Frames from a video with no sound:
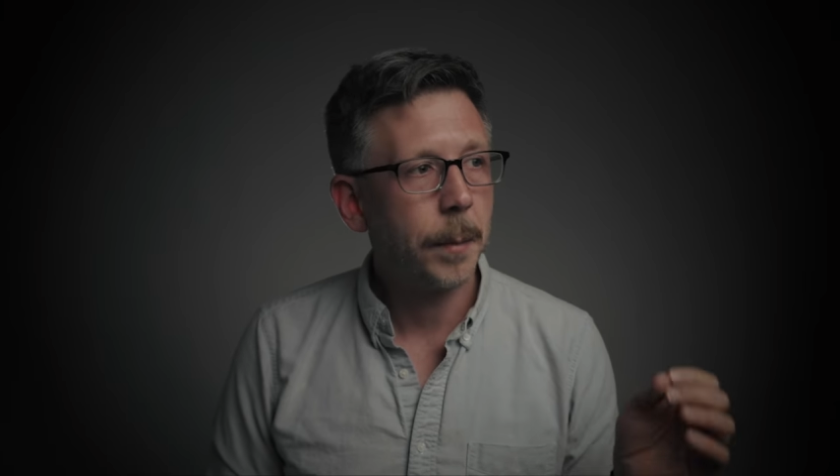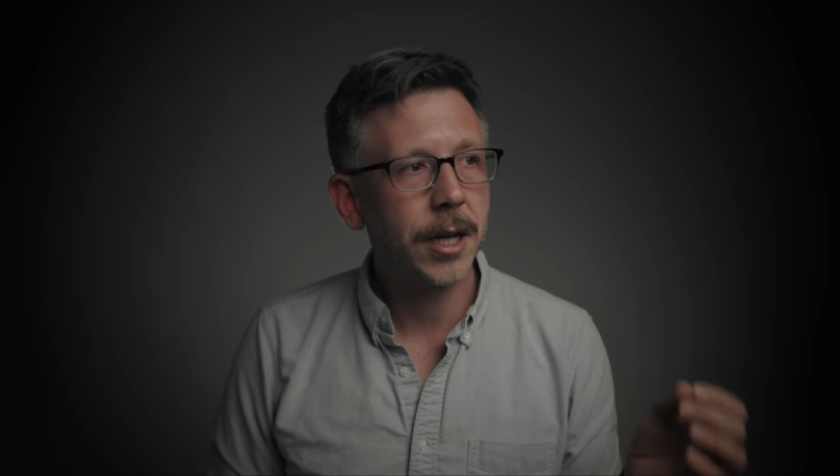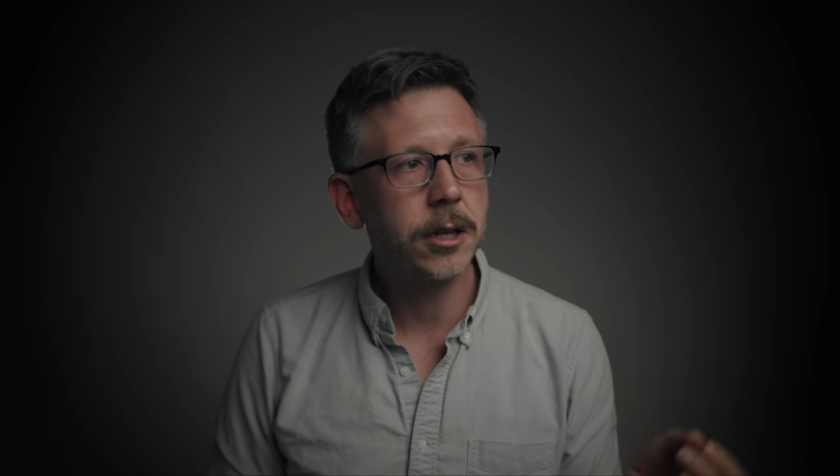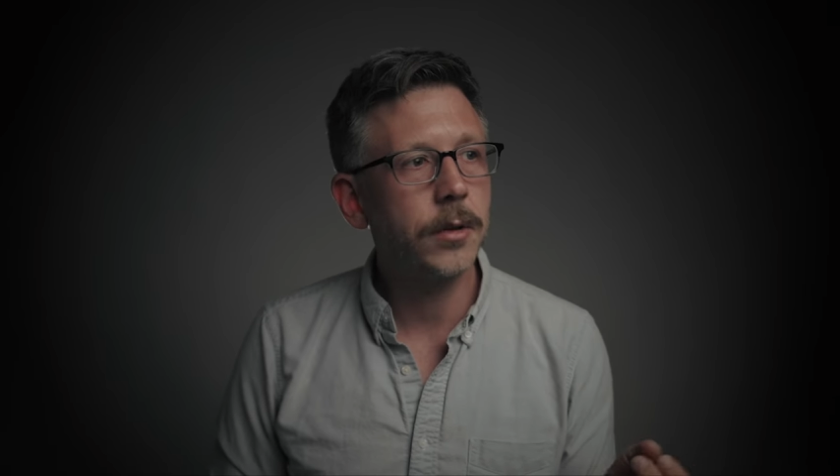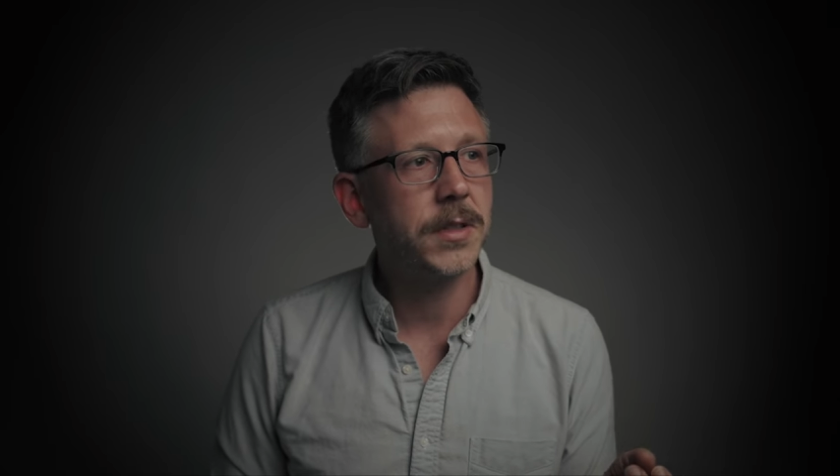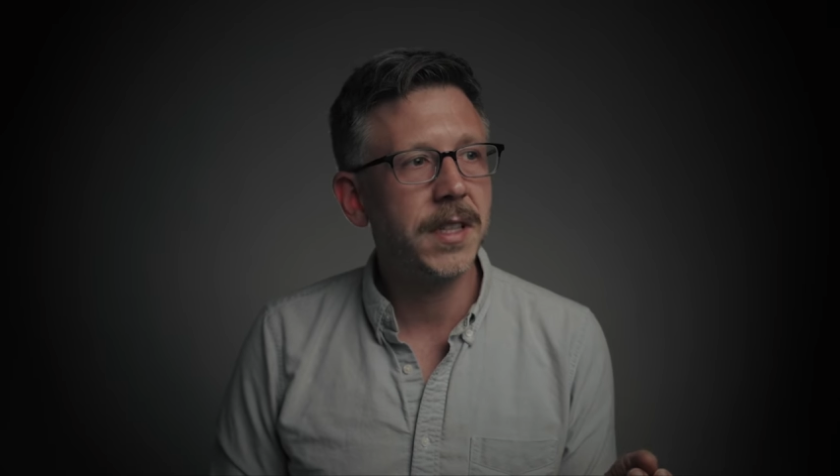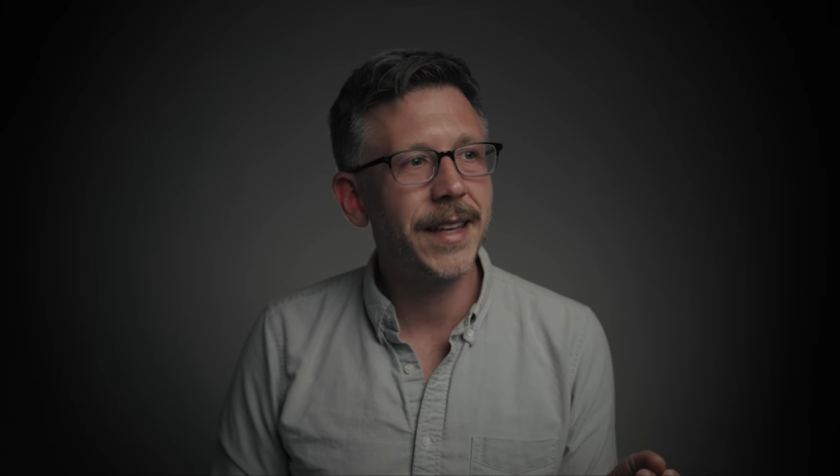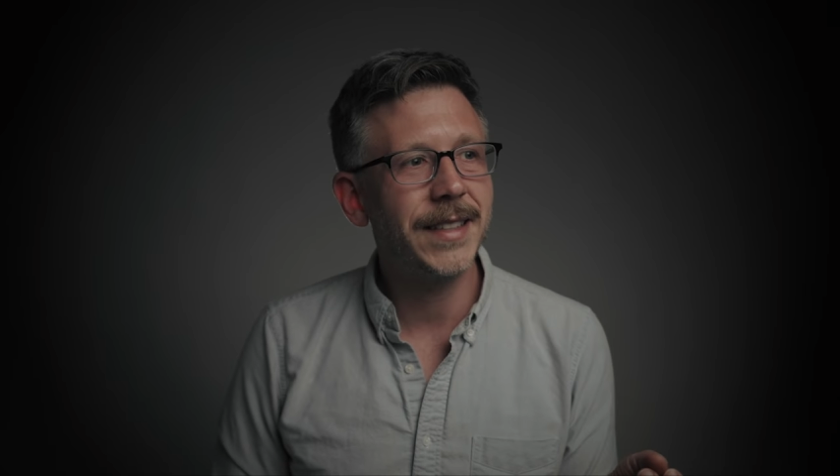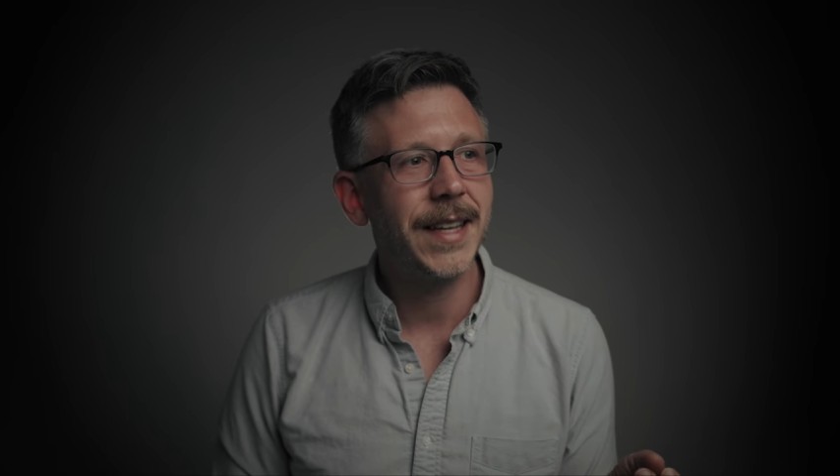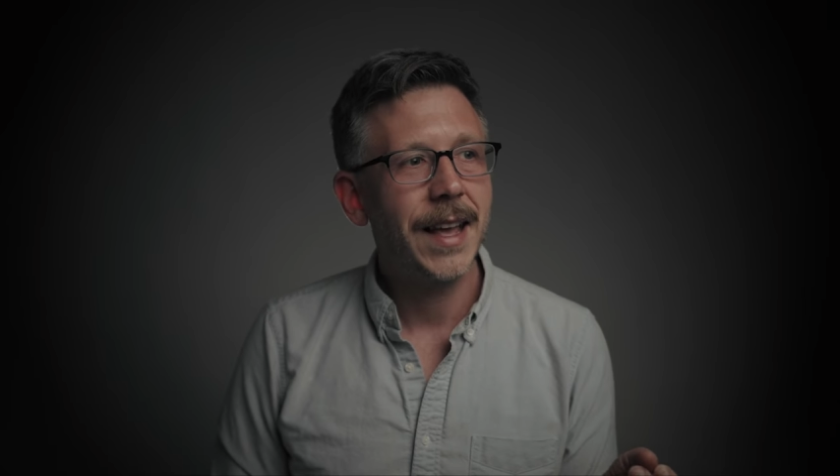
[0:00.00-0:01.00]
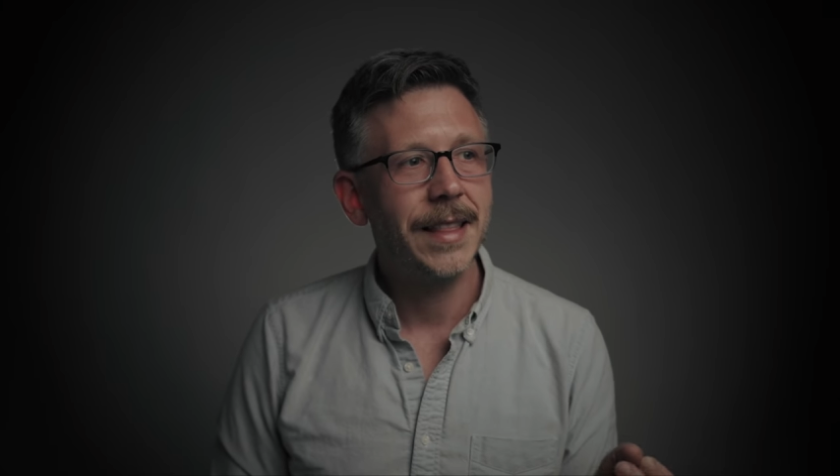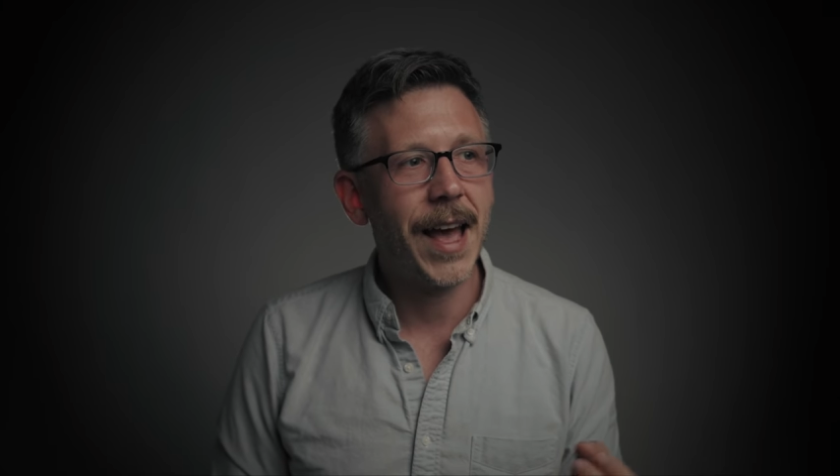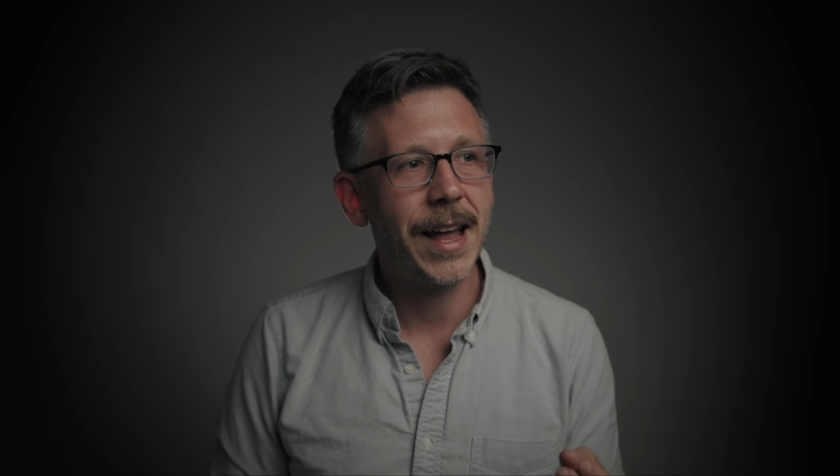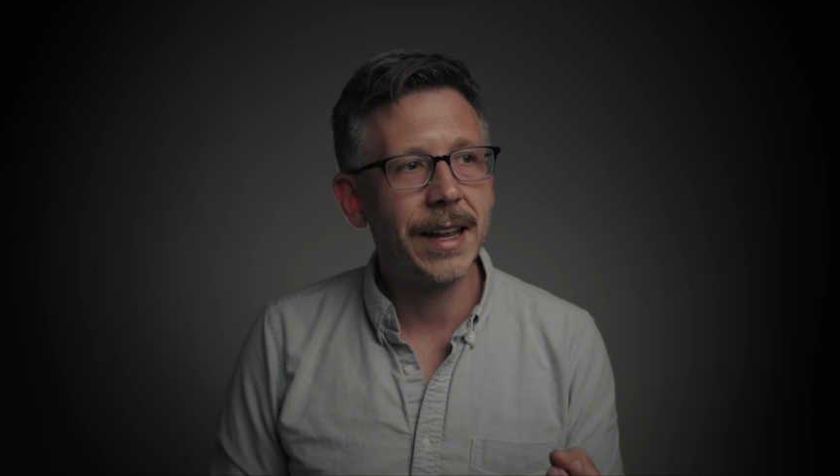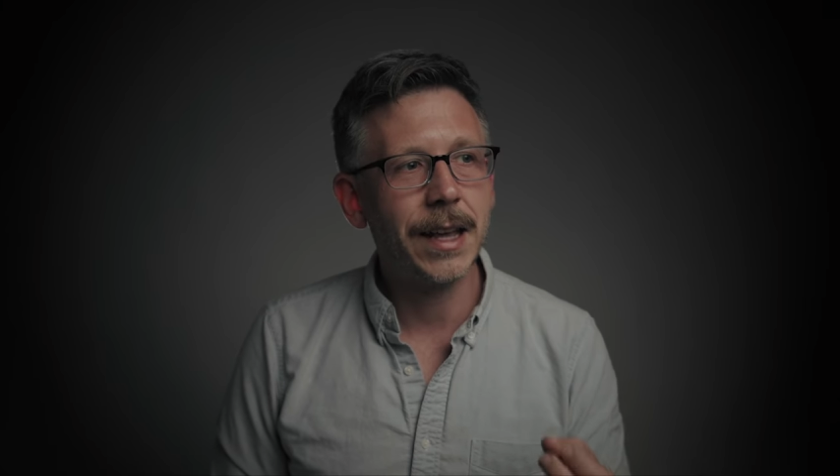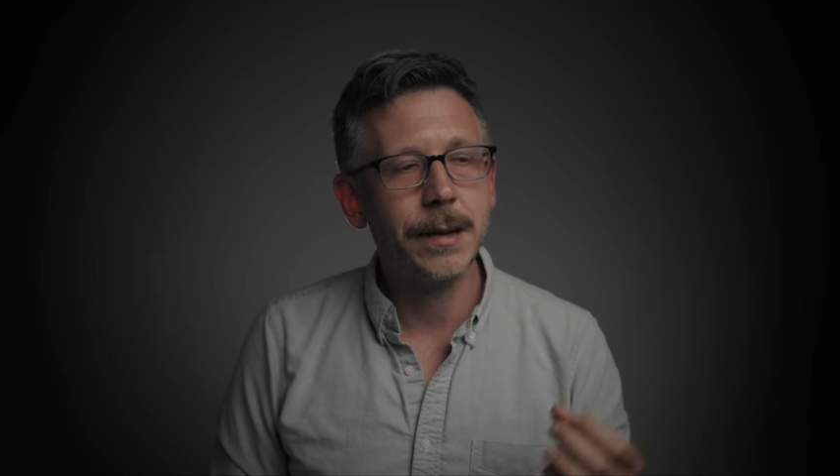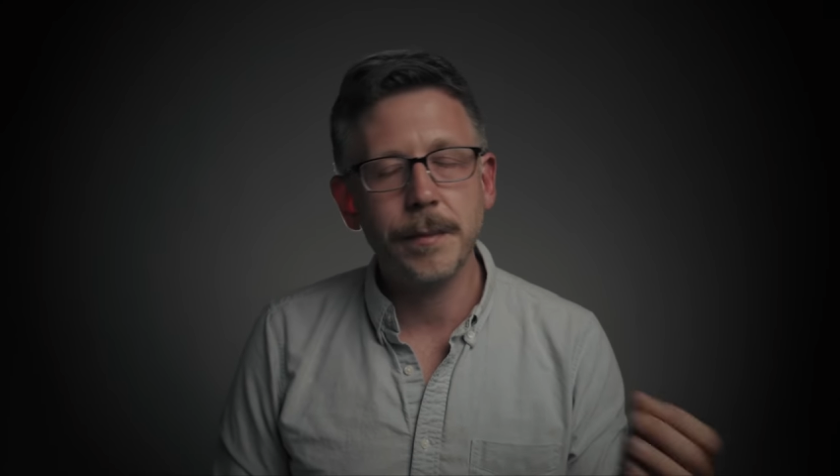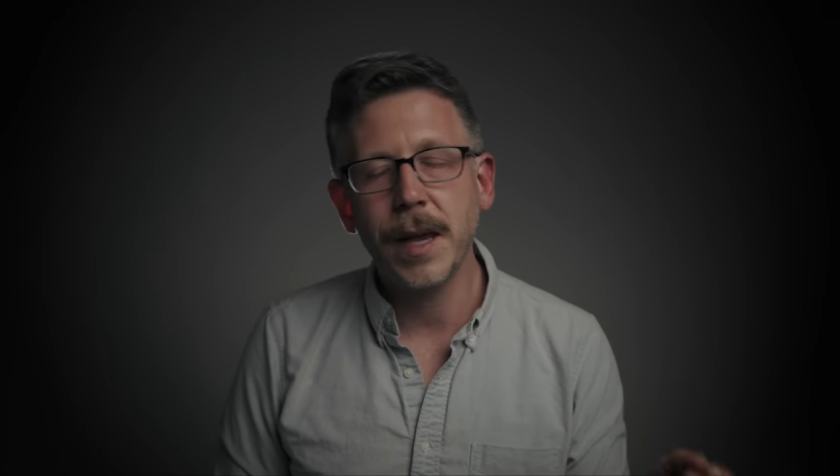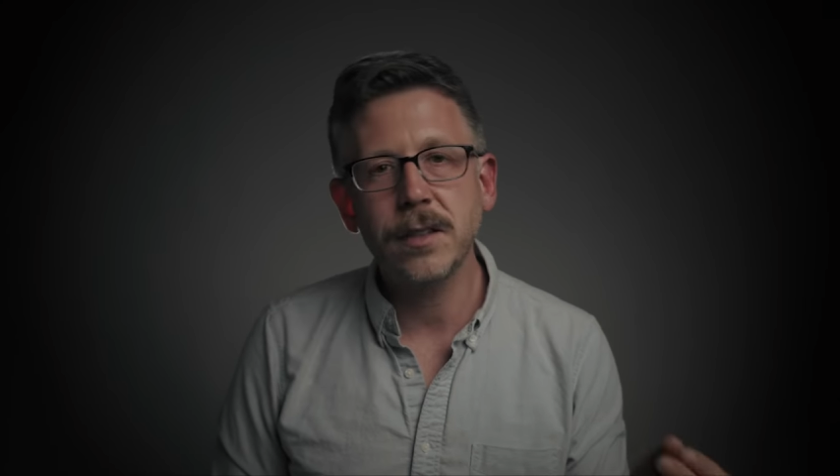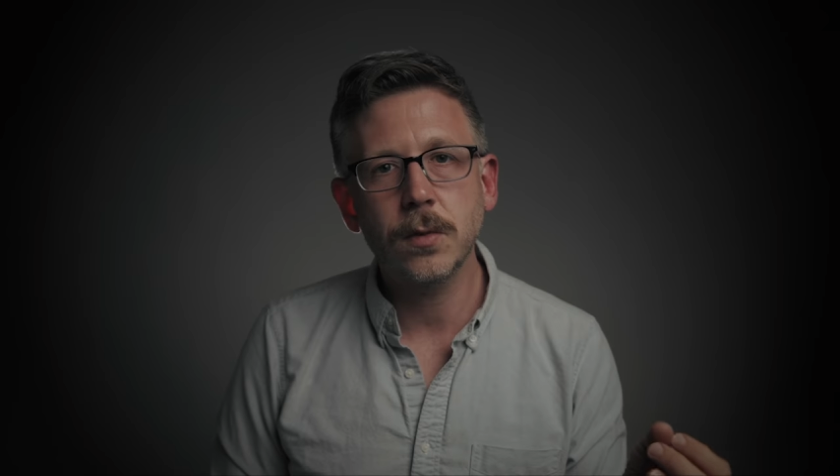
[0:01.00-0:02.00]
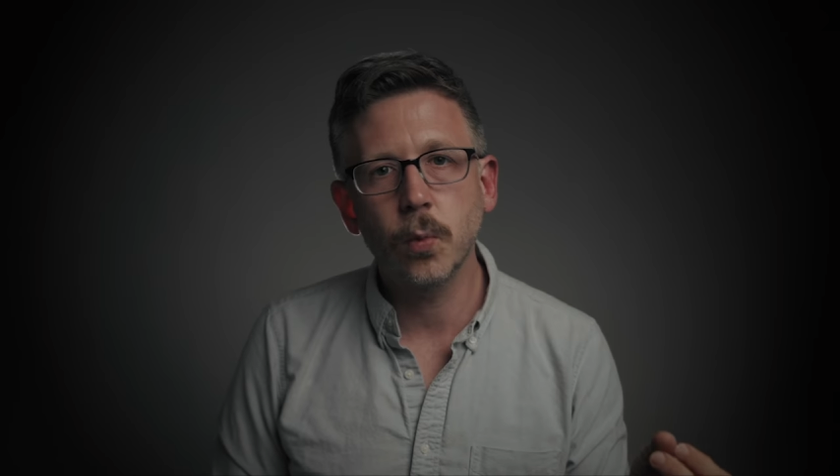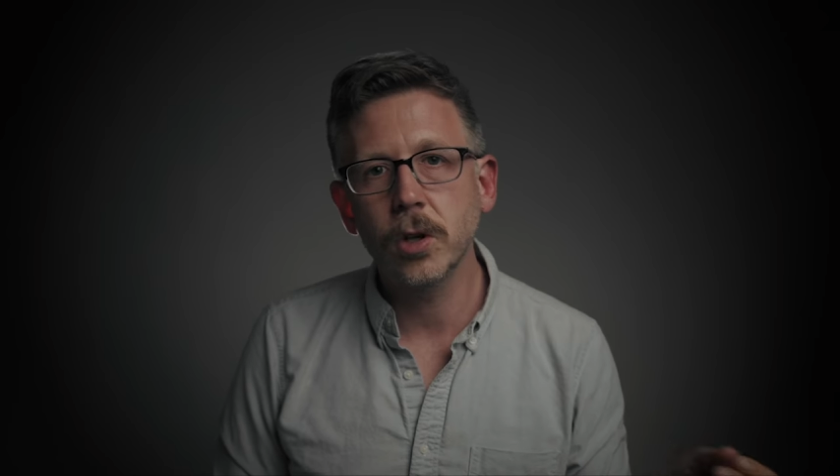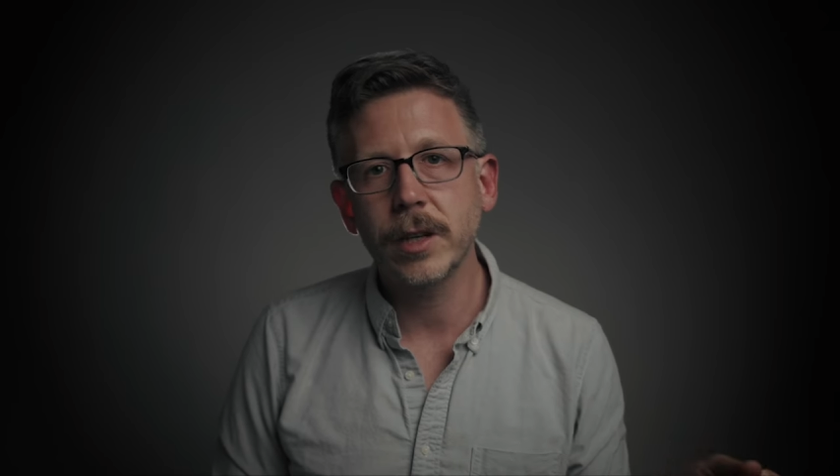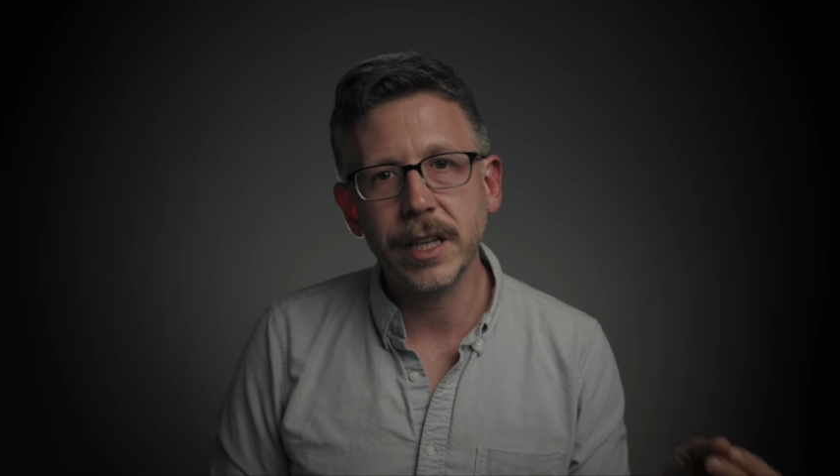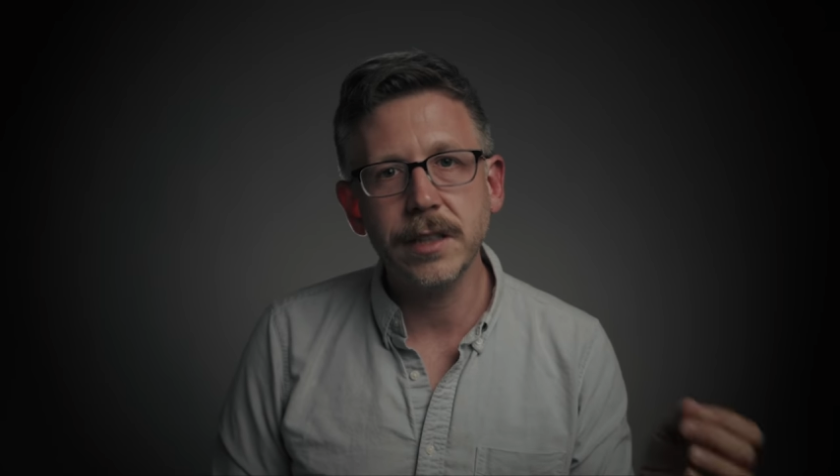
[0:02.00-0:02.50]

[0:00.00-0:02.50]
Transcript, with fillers: Bucklow says that it makes work